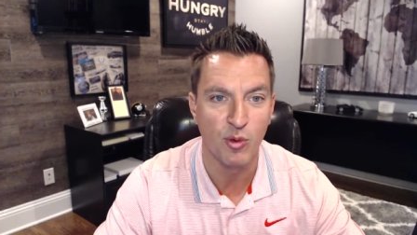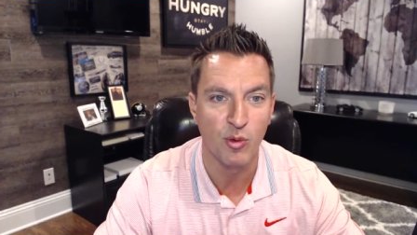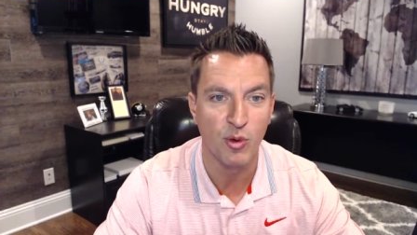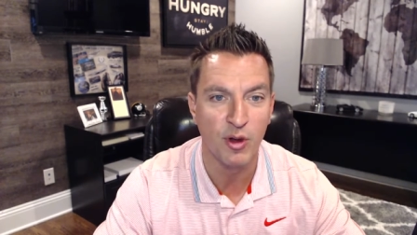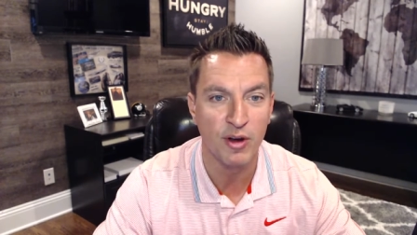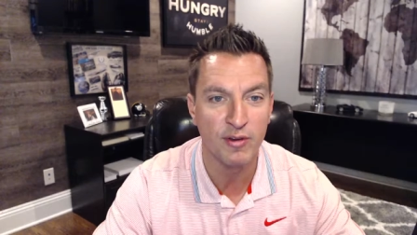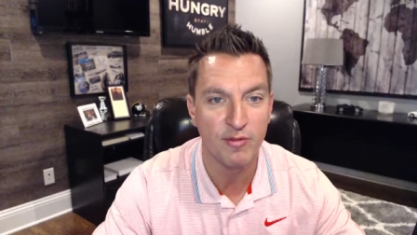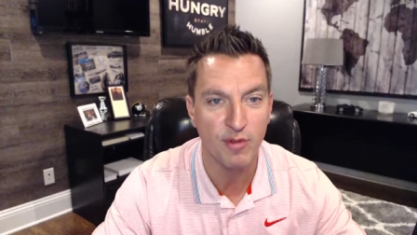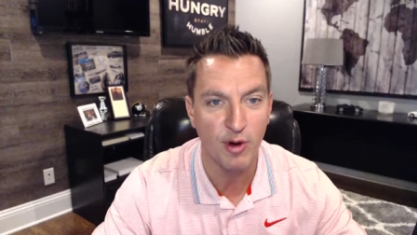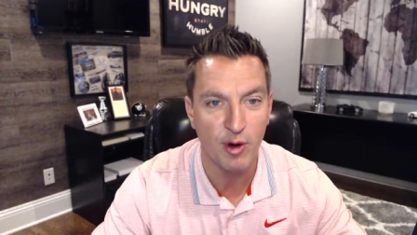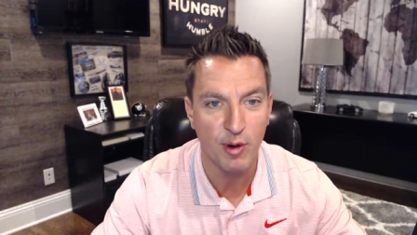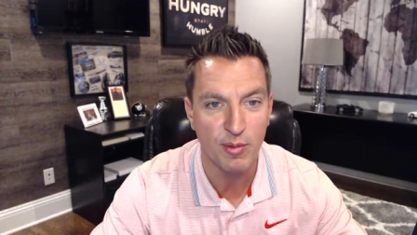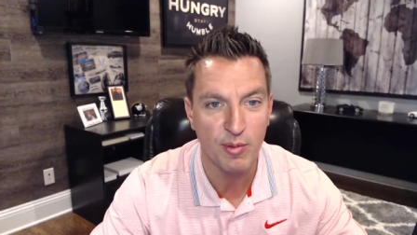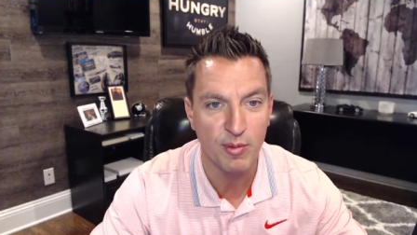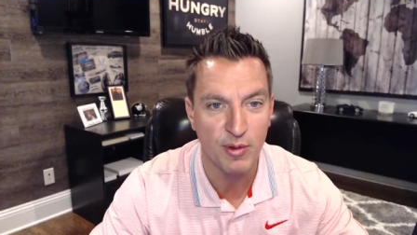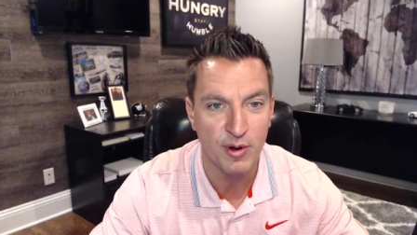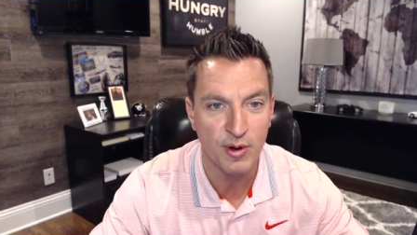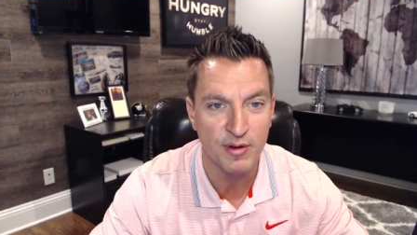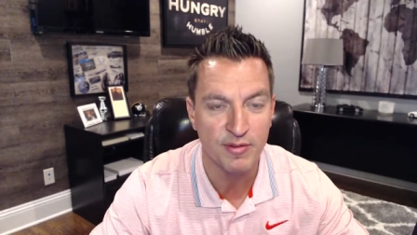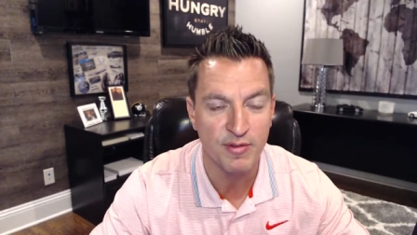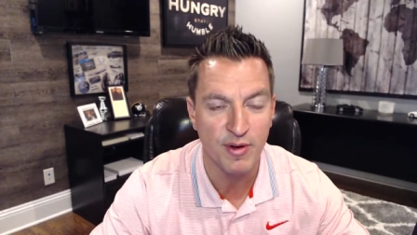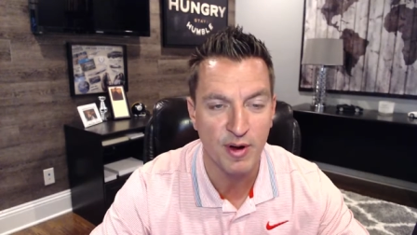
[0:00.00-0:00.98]
but one of our
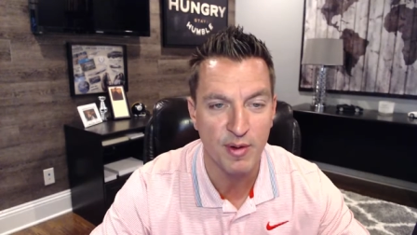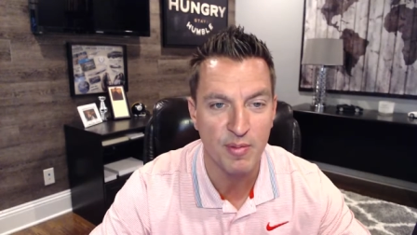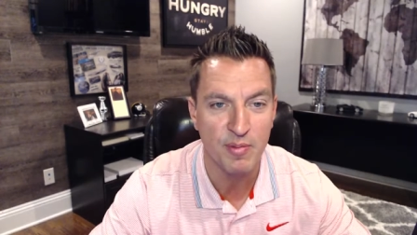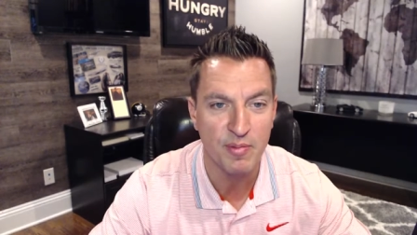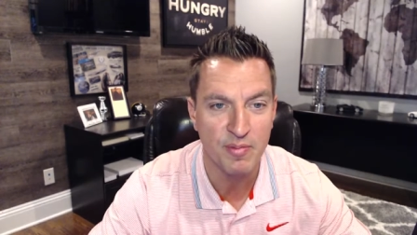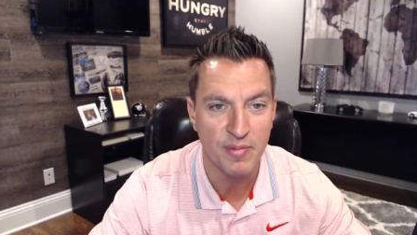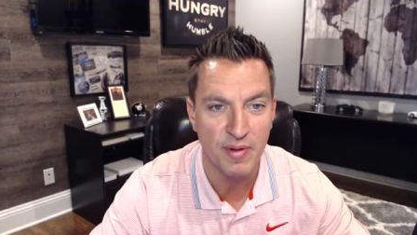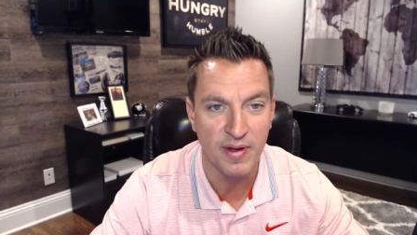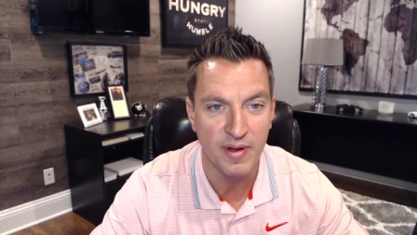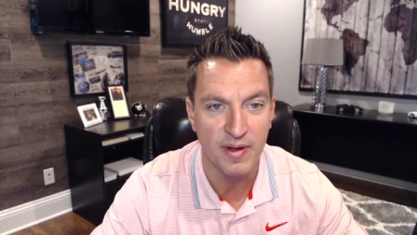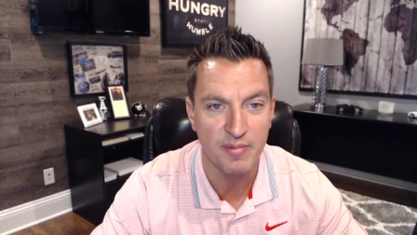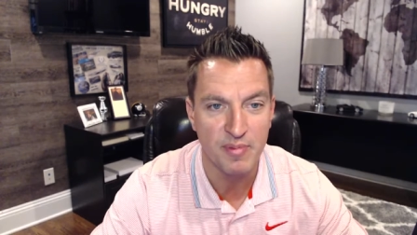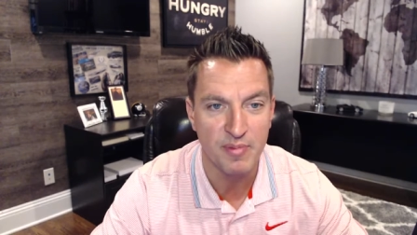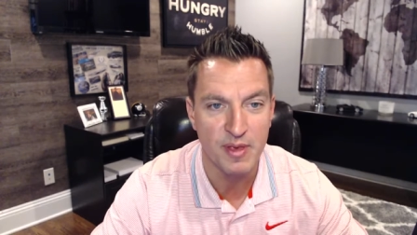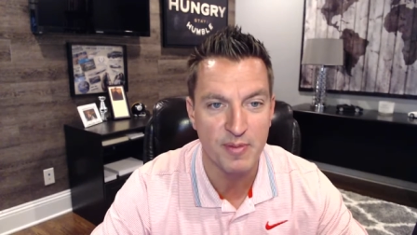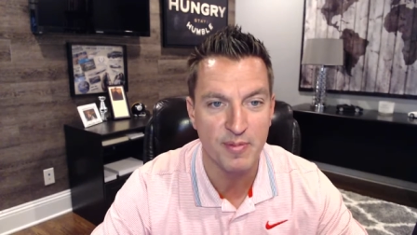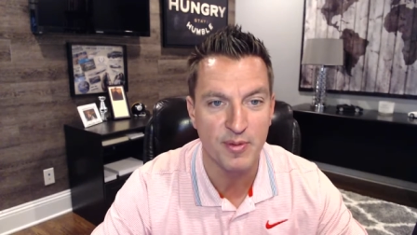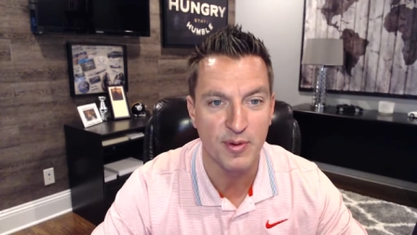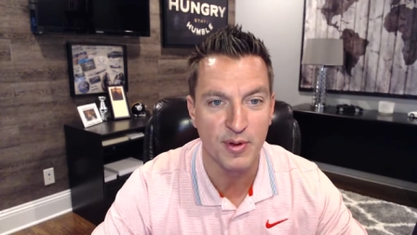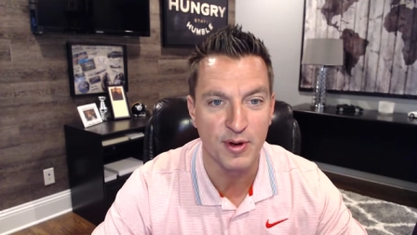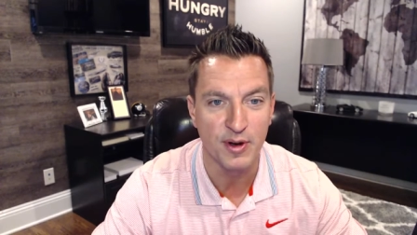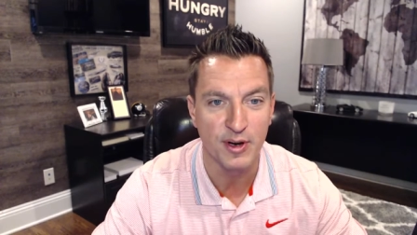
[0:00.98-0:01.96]
one of our uh,
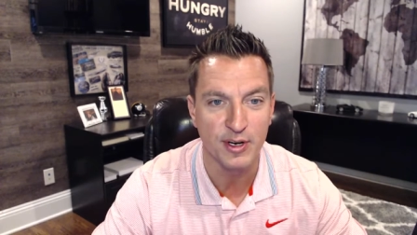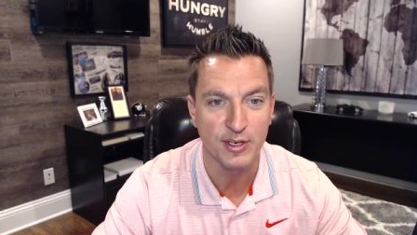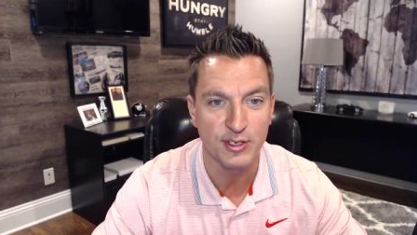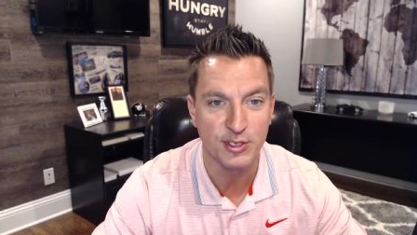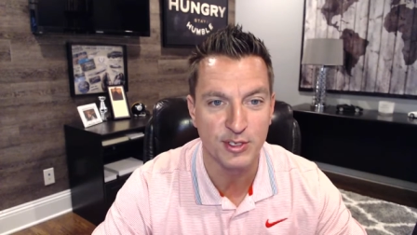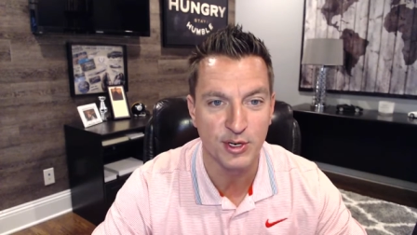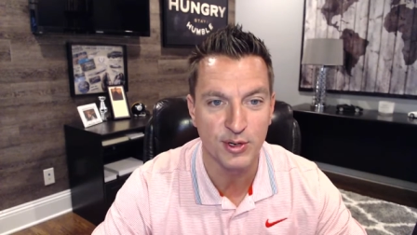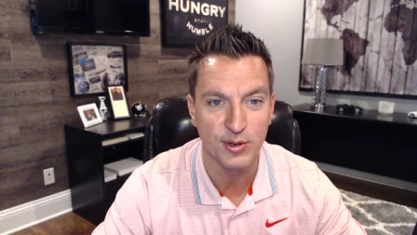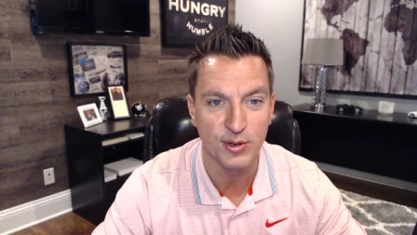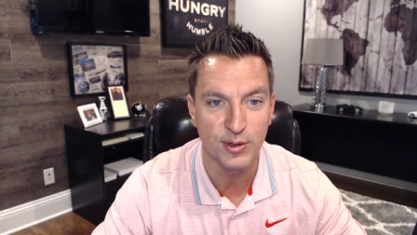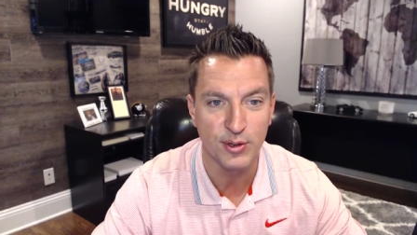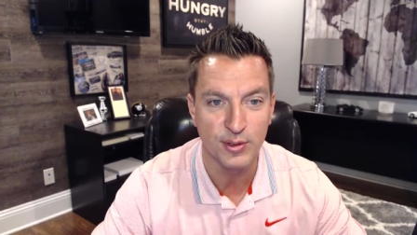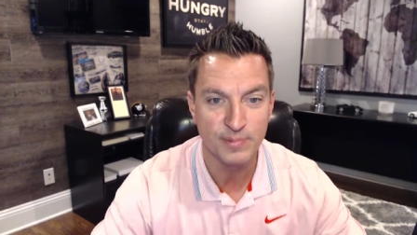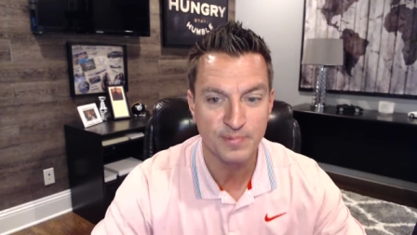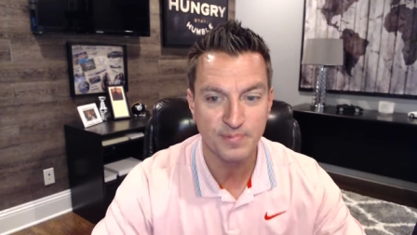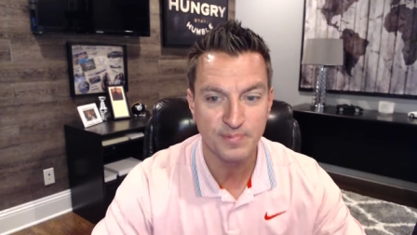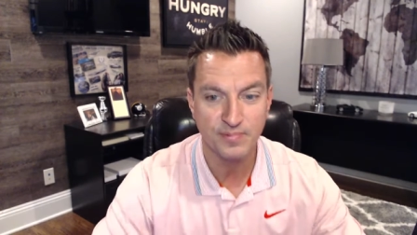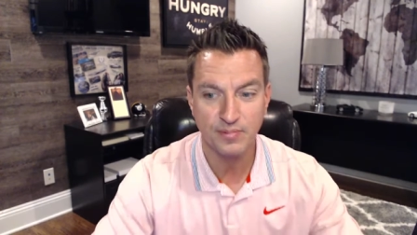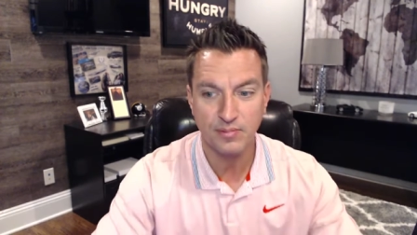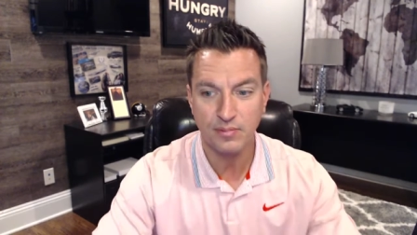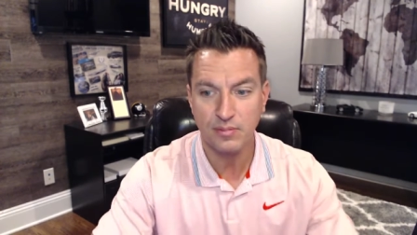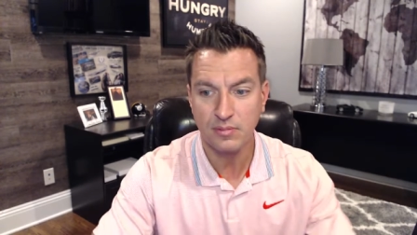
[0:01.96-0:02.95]
people in our circle